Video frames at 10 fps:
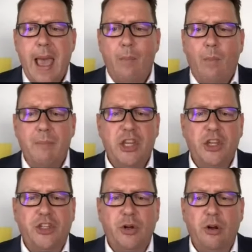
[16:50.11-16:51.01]
At
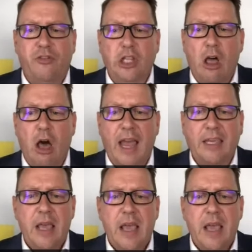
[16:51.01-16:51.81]
1,200,000 if you'd like.